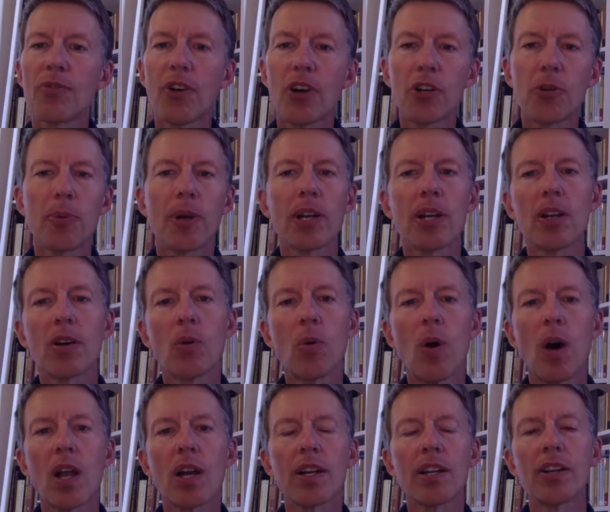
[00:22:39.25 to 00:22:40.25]
fundamental
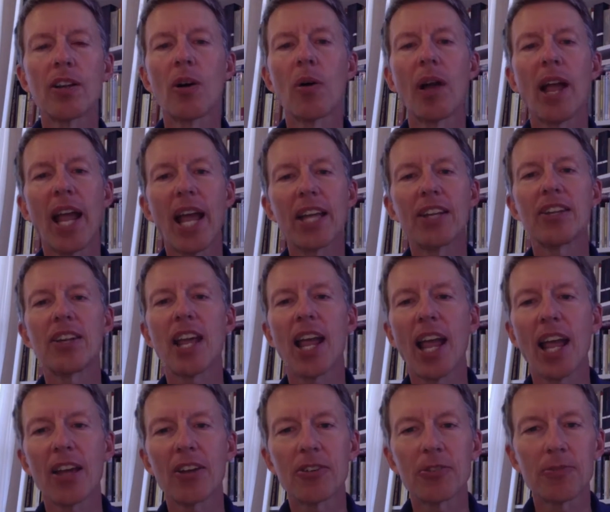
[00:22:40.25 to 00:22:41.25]
equality go hand in
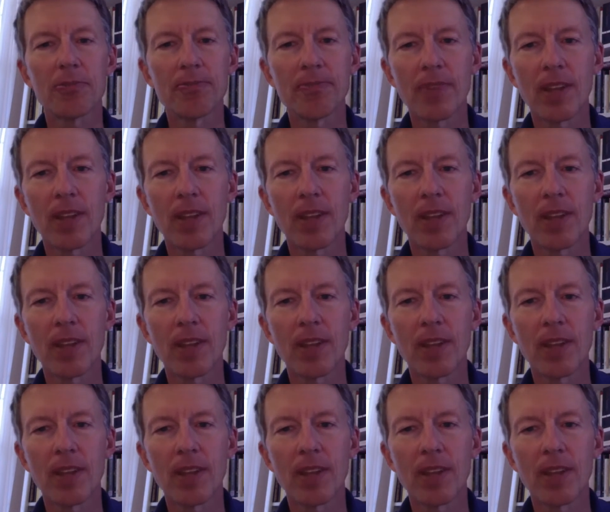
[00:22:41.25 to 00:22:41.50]
hand.